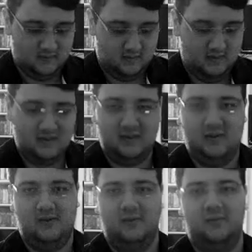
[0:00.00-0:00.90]
Yeah,
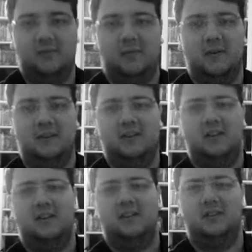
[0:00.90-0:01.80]
so especially
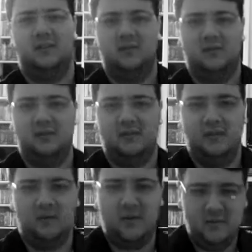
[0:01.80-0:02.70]
the
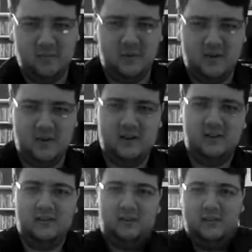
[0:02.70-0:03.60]
women portrayed in
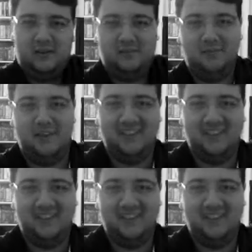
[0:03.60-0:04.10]
this film,